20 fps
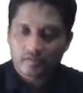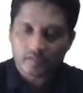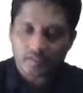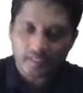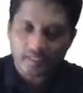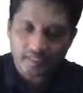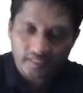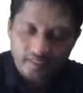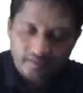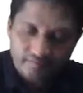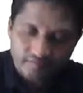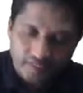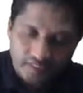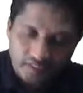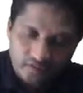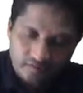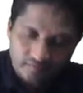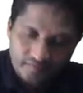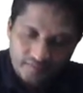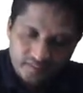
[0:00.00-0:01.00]
Right, f
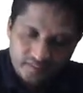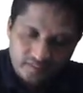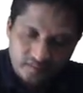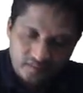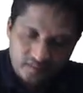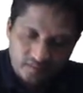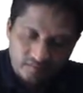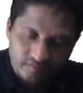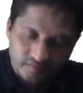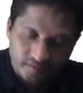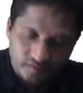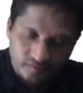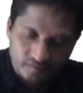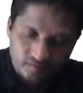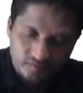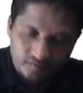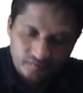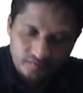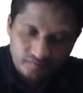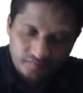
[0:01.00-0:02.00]
dash of x is equal
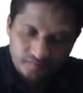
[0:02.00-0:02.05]
to